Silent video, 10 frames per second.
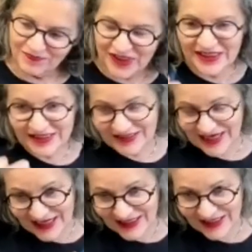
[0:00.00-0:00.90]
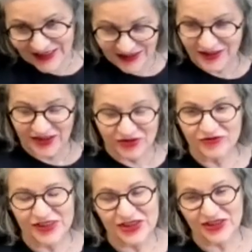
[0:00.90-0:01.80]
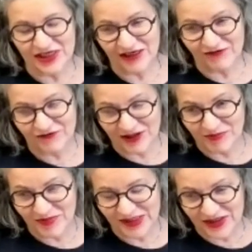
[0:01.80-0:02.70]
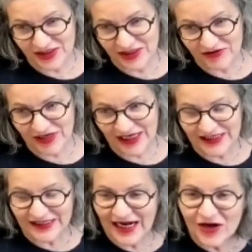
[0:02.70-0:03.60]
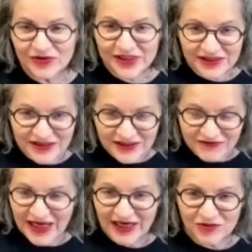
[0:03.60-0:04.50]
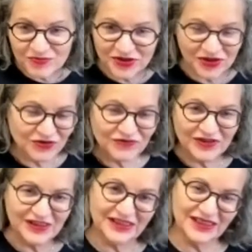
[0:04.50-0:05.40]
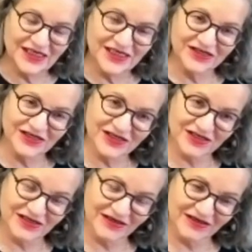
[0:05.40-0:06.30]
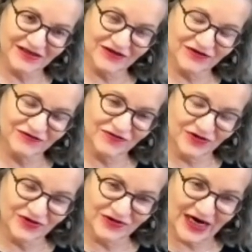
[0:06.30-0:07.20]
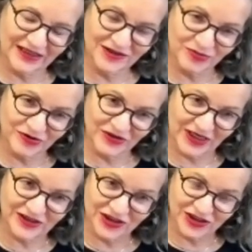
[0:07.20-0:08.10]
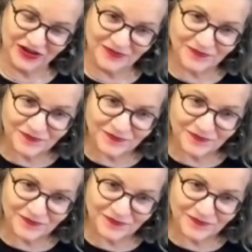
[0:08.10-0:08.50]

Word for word: in attacking the original film material and how it developed over the years of your art production?